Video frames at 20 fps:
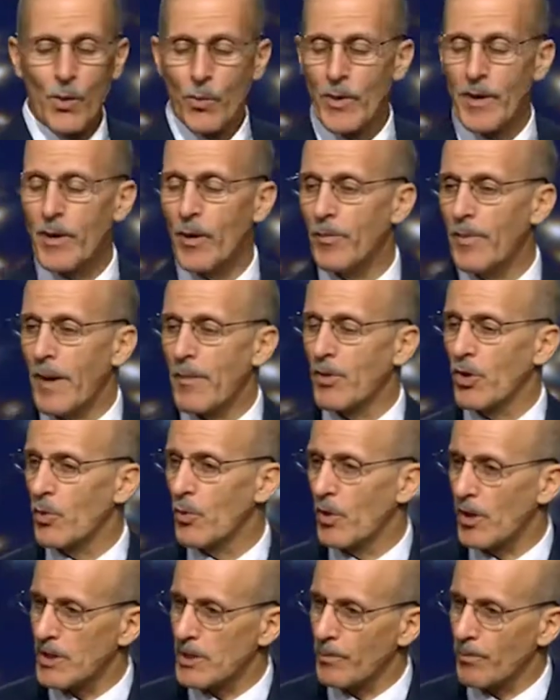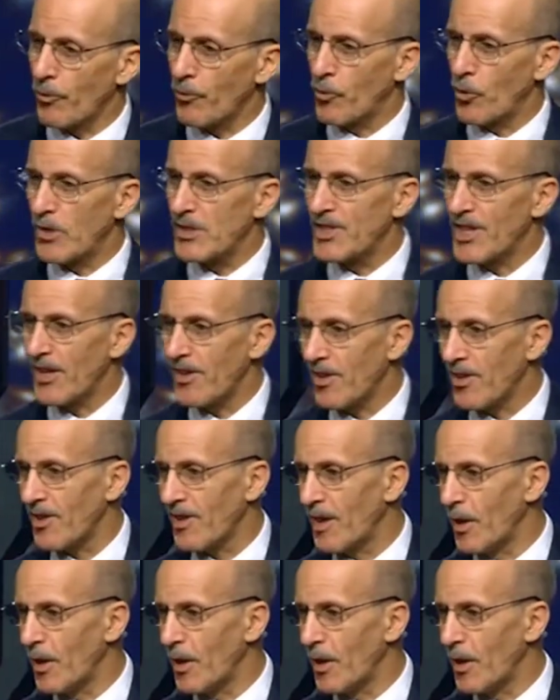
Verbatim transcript: We'll be able to worship before Jesus.